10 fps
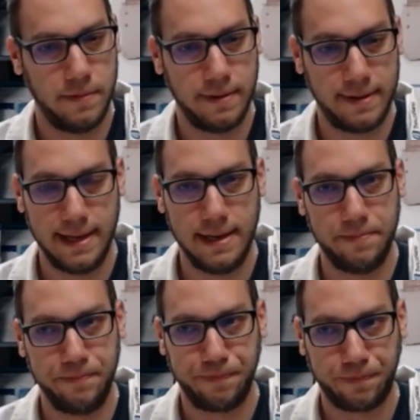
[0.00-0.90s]
the
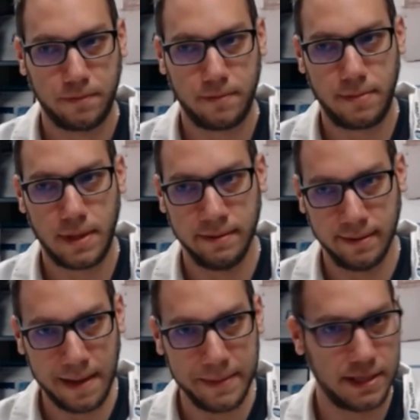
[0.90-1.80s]

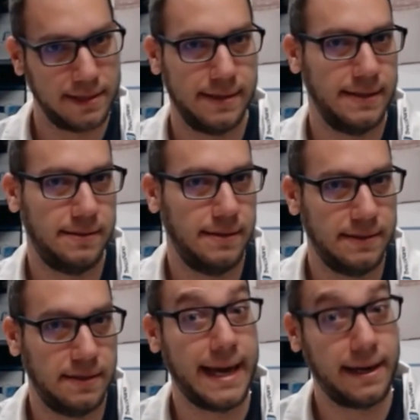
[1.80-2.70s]
damage is
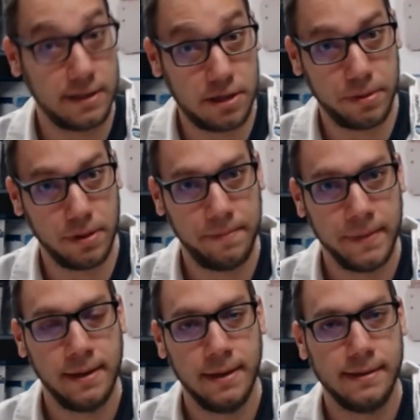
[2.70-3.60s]
negligible.
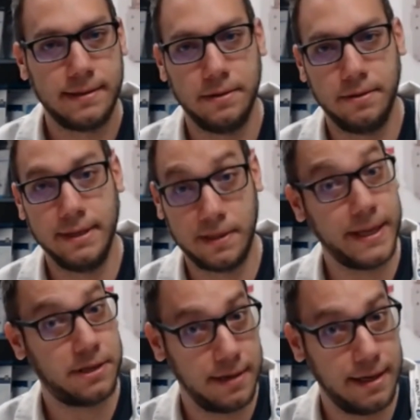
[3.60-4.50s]
So
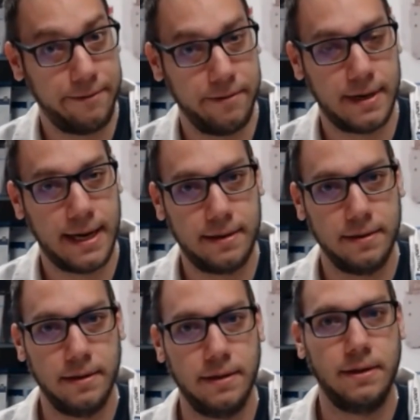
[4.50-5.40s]
especially if you are
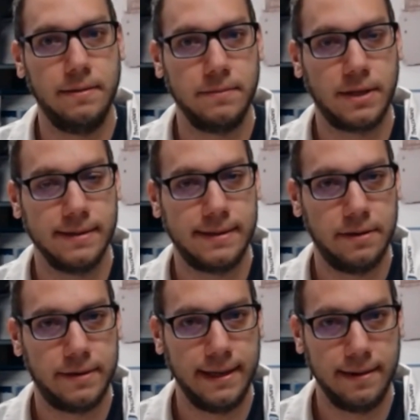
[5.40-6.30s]

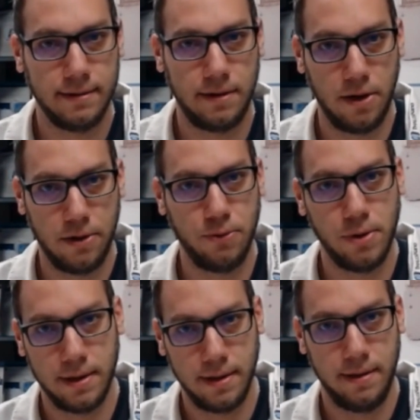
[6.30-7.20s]
considering low
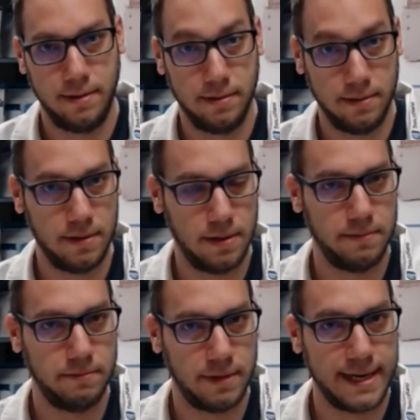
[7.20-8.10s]

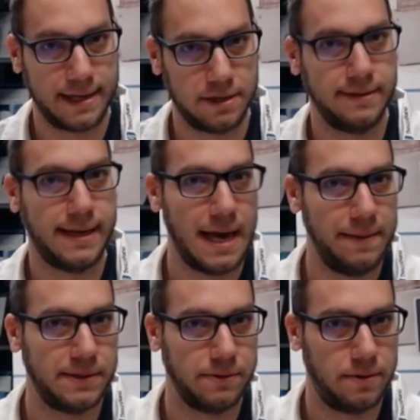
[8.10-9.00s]
reaction
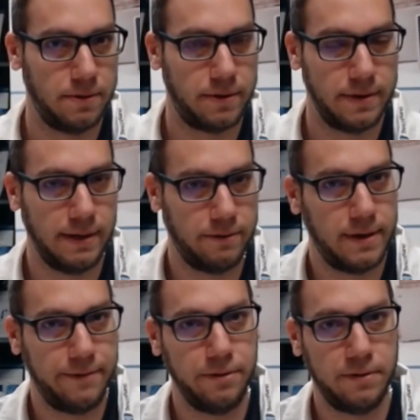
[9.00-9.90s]
times, or
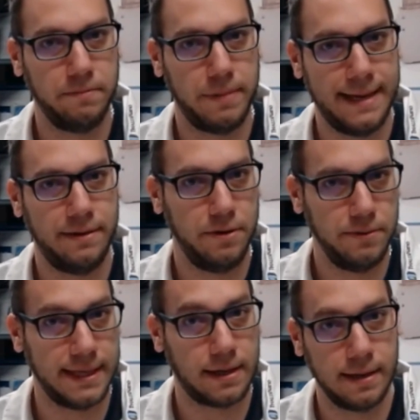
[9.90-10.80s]
if you don't plan to use
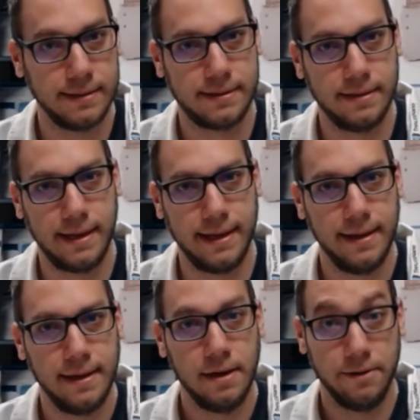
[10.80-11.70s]
it constantly
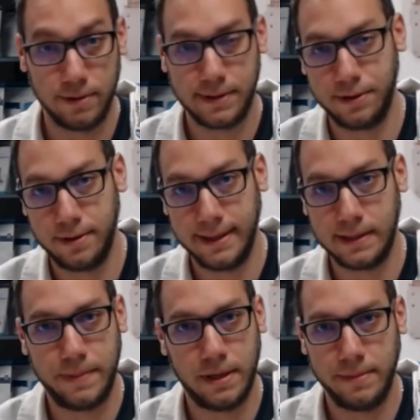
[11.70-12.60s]
for certain
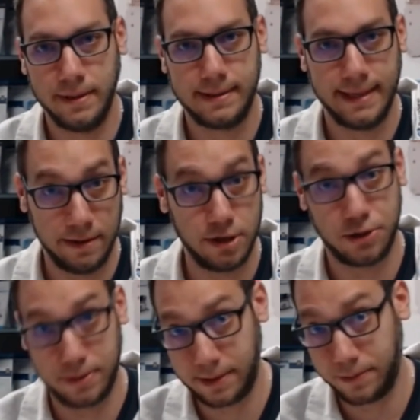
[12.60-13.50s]
experiments, in the
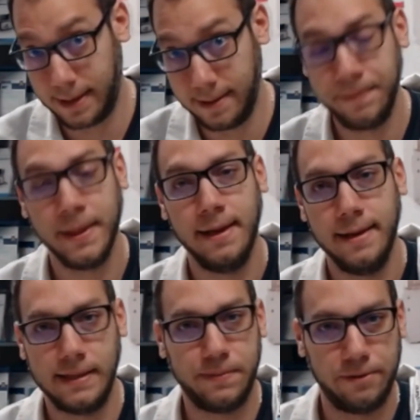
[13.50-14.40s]
short run,
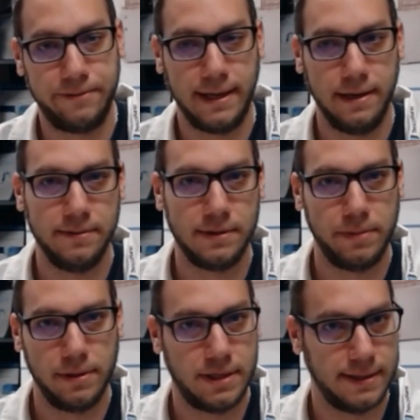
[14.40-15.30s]
it's perfectly
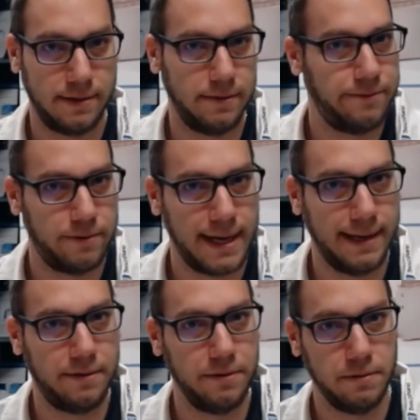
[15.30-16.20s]
usable. Just don't forget
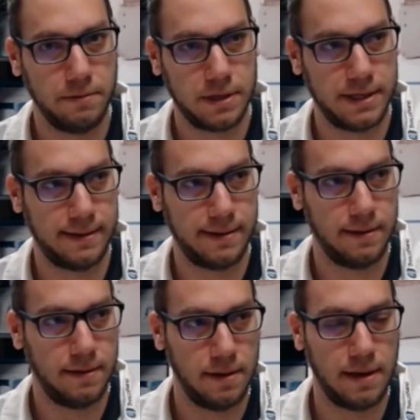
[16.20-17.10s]
to wash it
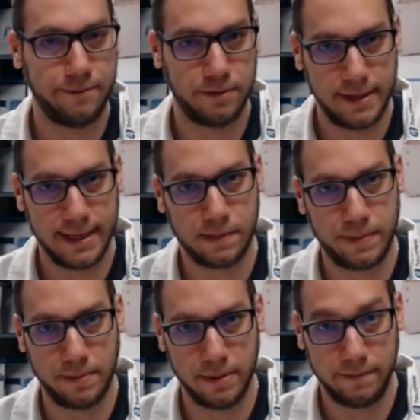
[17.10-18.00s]
after the
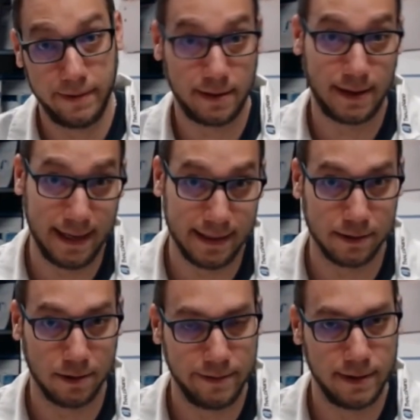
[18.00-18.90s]
experiment with a clean solvent.